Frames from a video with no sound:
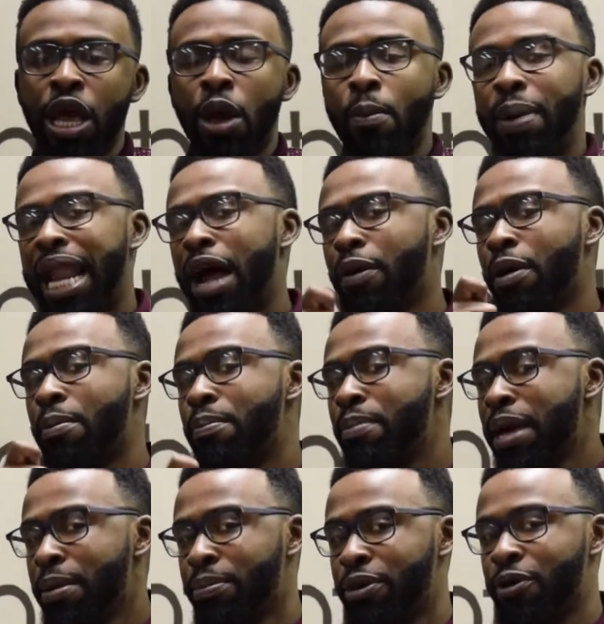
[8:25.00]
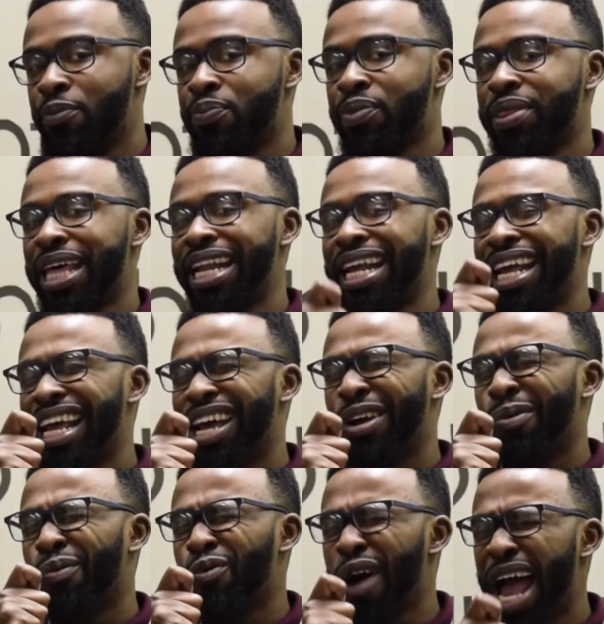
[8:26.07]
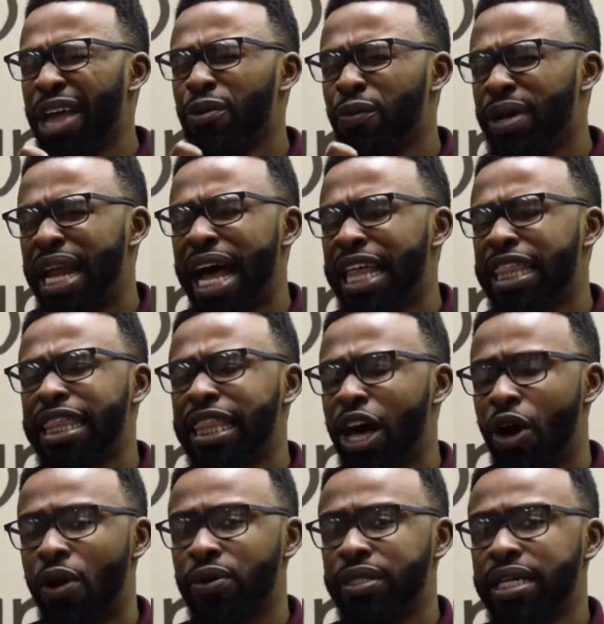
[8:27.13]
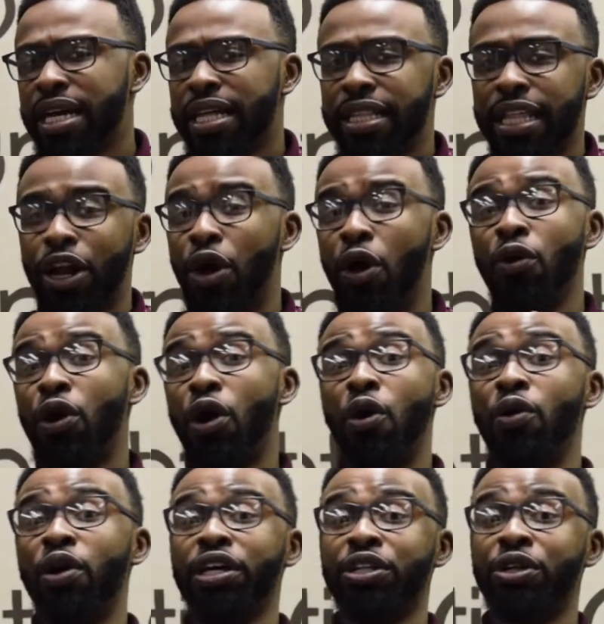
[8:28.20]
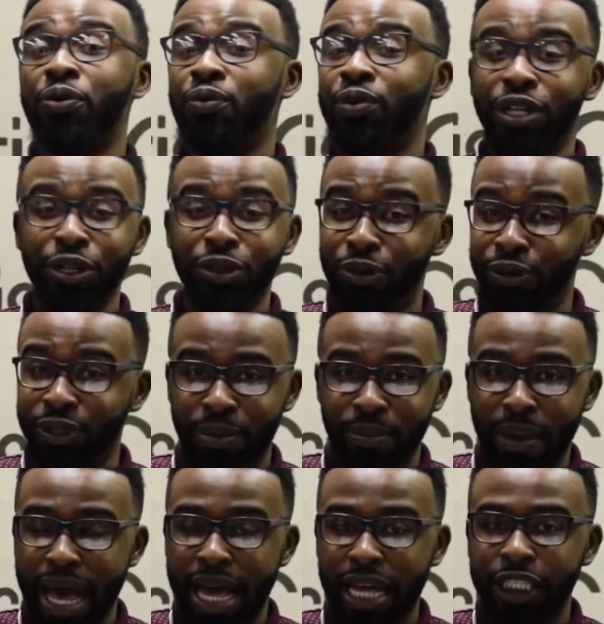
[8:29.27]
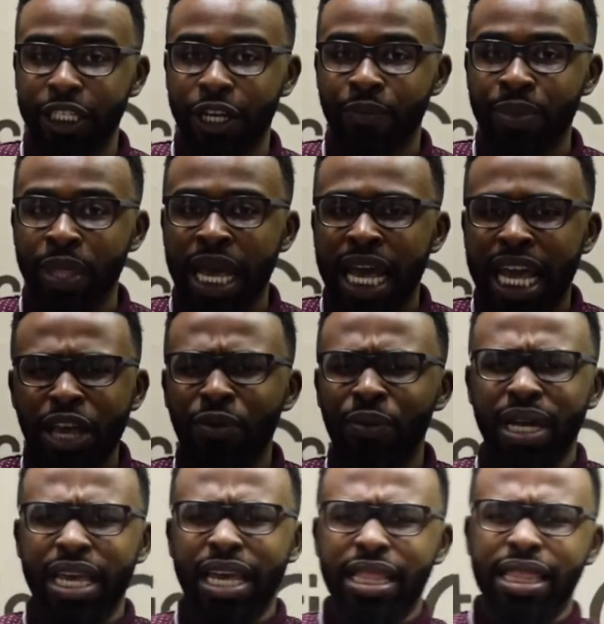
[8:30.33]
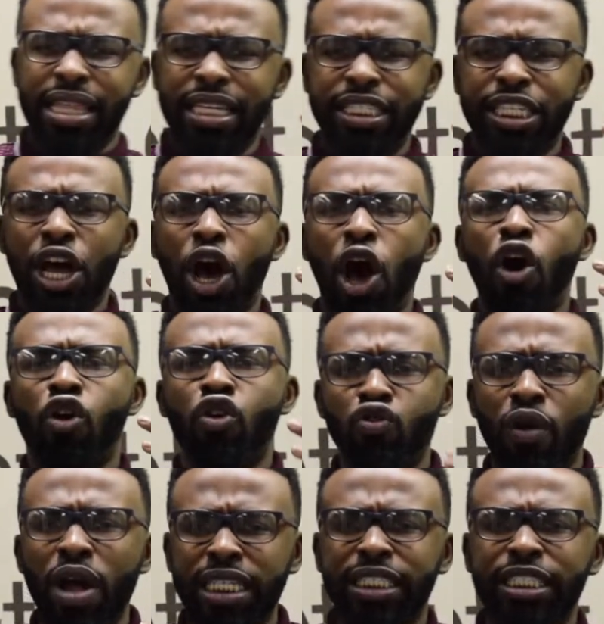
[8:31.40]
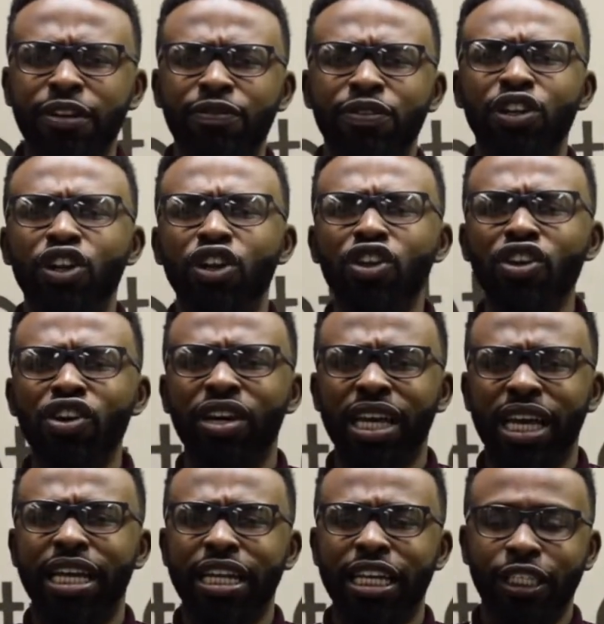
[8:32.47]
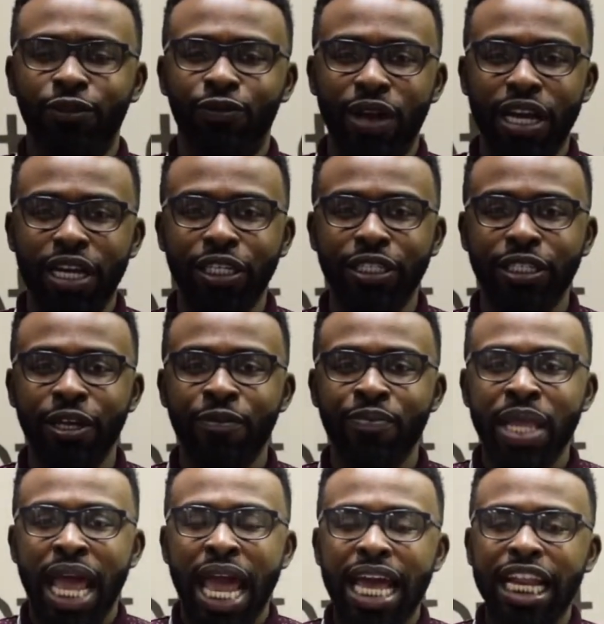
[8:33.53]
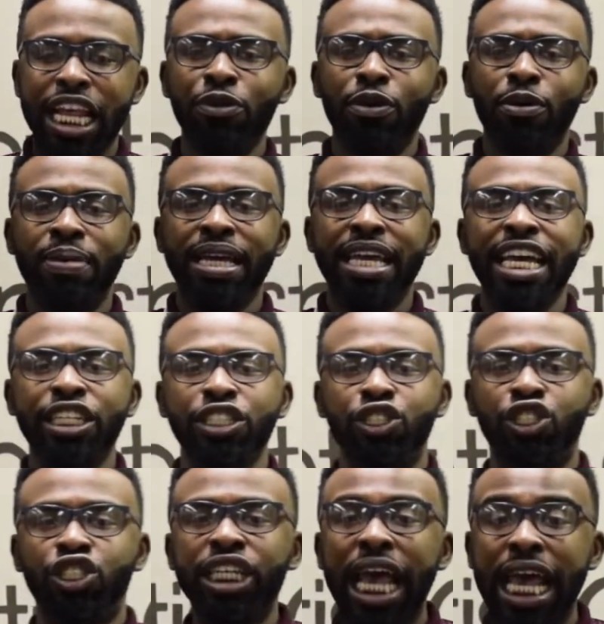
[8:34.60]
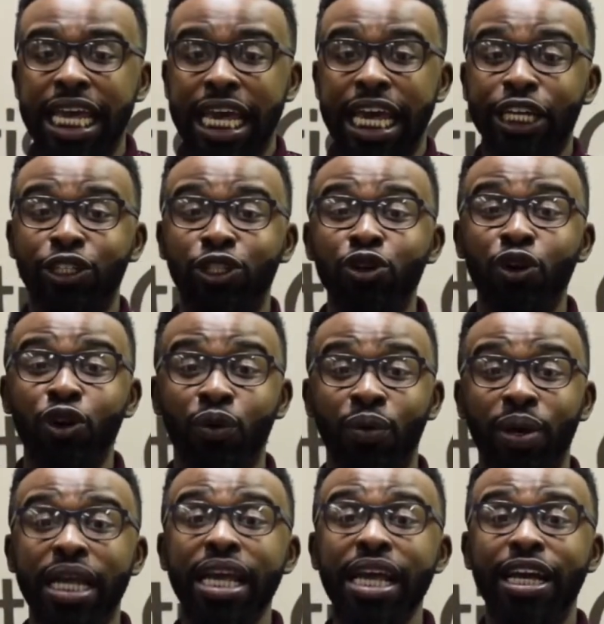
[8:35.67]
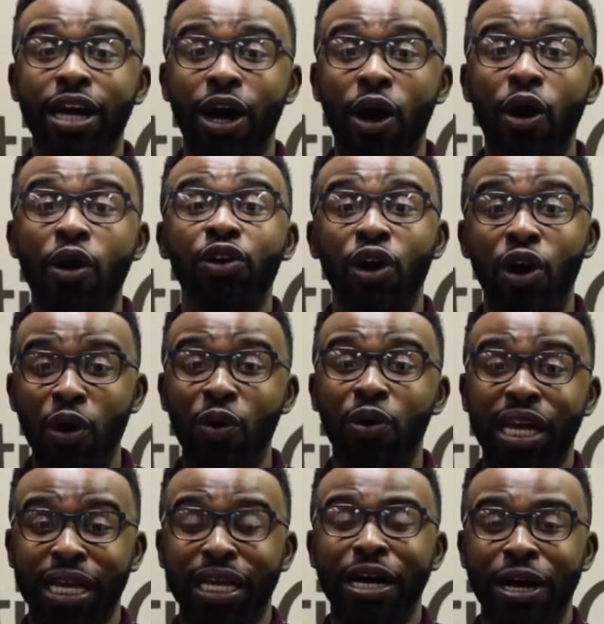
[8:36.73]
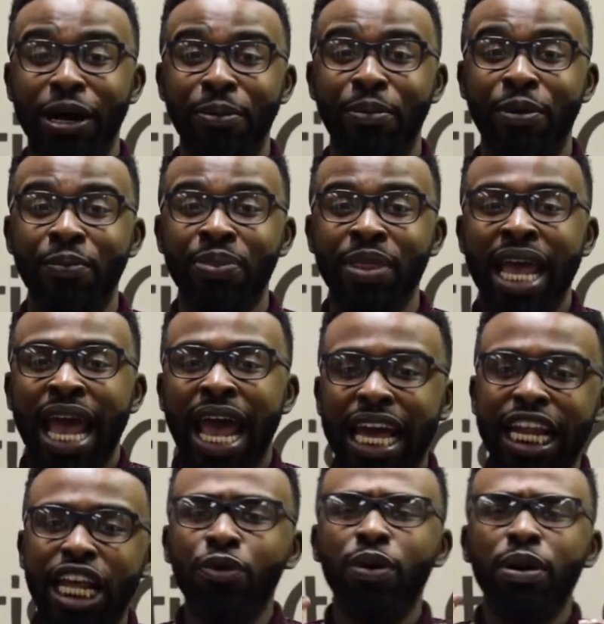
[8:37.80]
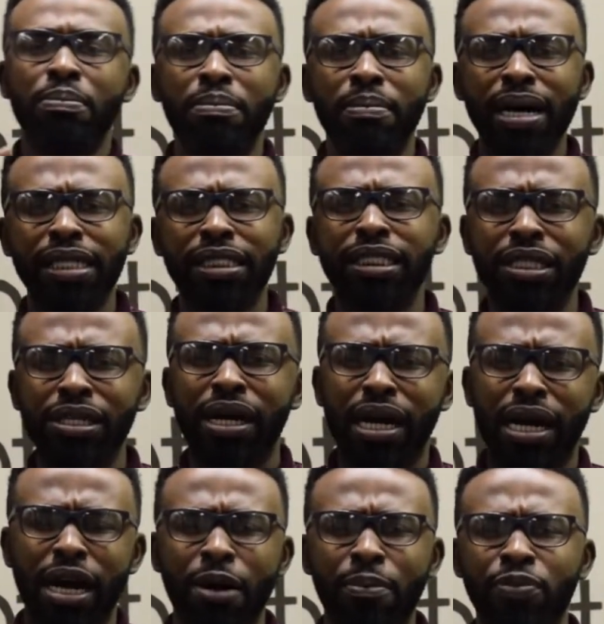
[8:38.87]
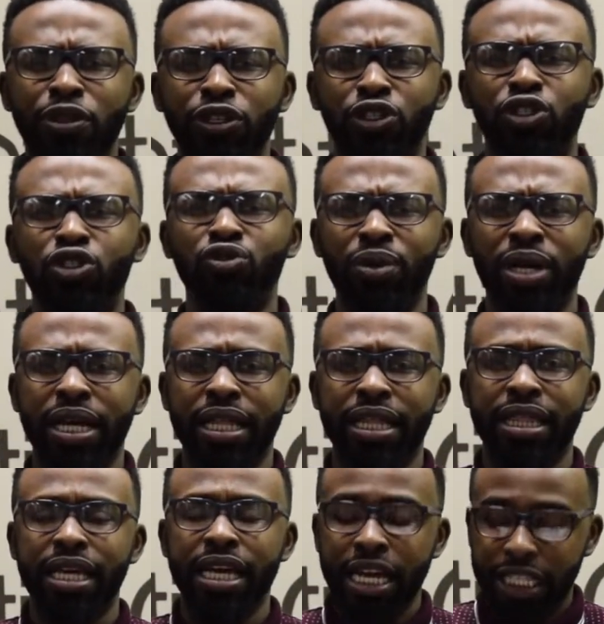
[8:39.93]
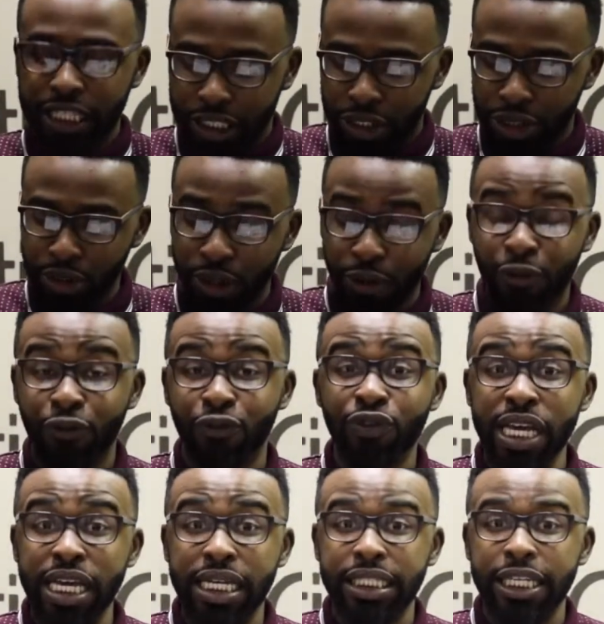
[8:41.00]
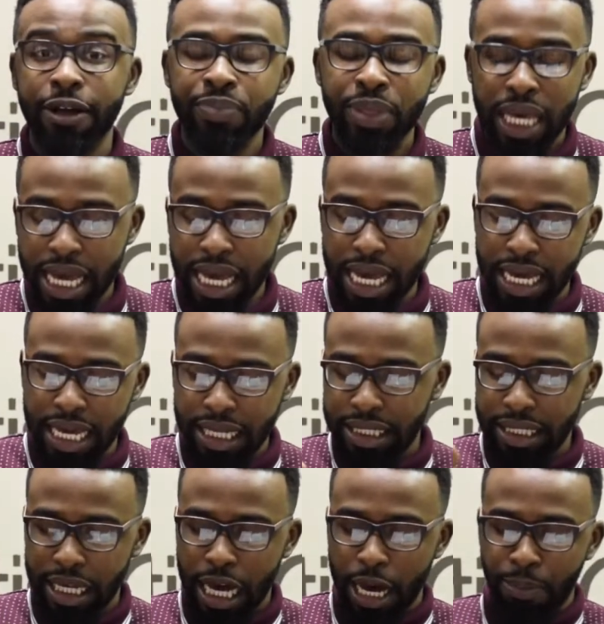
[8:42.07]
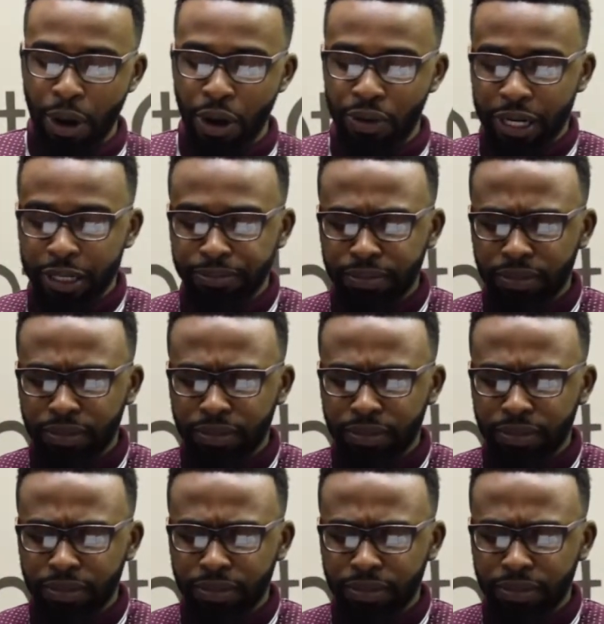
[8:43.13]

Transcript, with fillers: But I remember that right when I thought that Hulk Hogan would lose the match, he would get this aggressive look in his face and he would begin shaking, doing what he called hulking up. And he would muster up the strength to defeat his opponent.